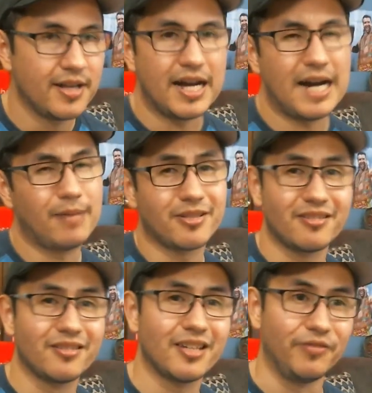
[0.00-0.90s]
I would
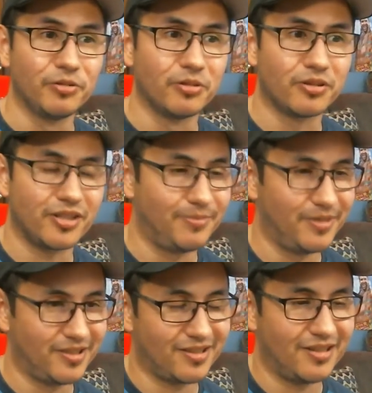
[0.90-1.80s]
still get viewership,
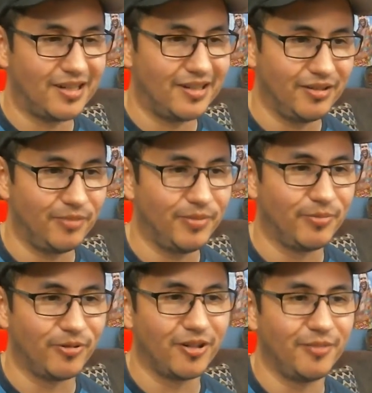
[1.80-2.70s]
but just not,
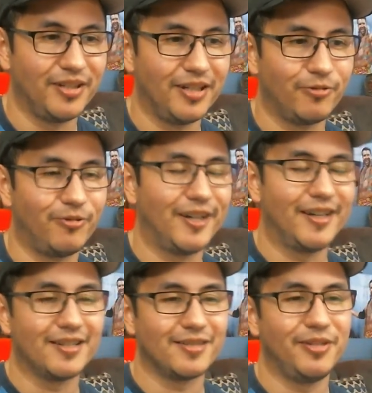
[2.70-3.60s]
people are going to be like, why
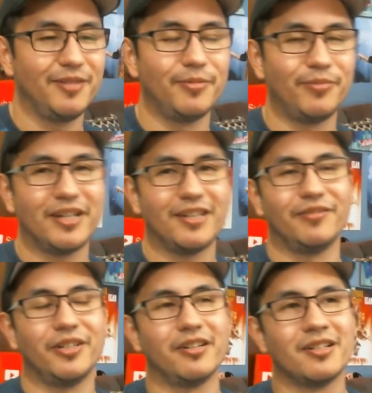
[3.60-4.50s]
hasn't he been making
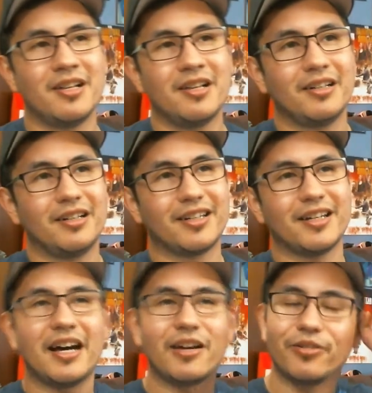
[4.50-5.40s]
video?
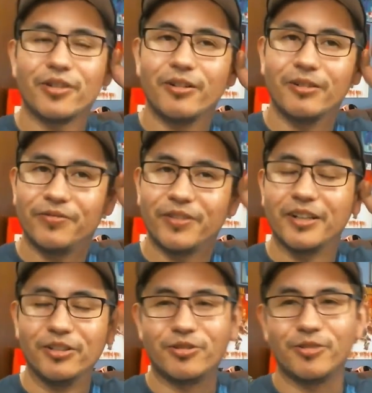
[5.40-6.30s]
Again, I don't know if
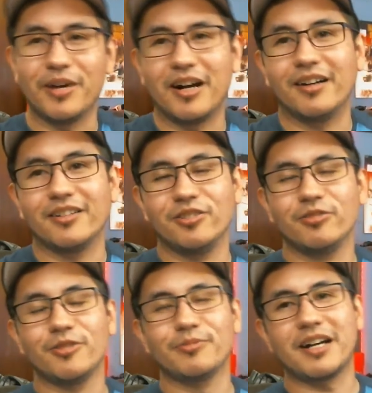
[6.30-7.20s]

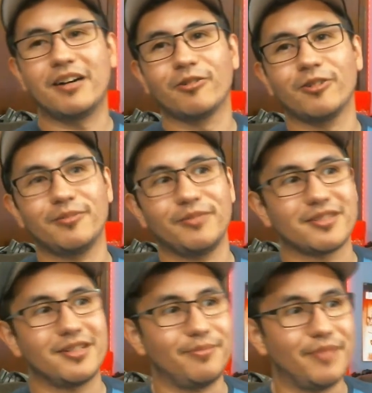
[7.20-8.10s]
YouTube's algorithm is
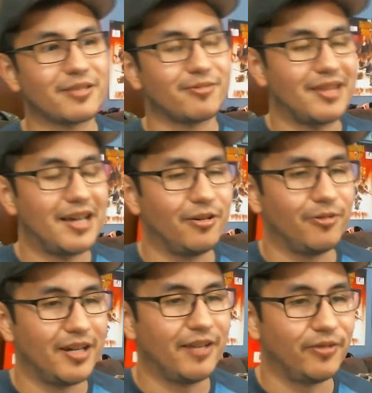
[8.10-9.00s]
going to mess with that or
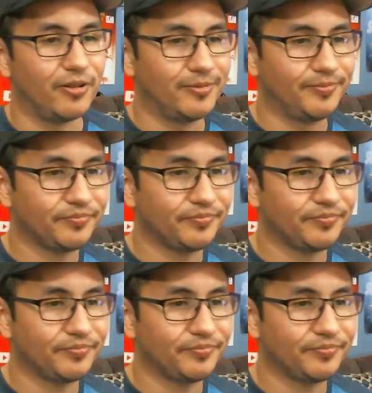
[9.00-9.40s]
whatever,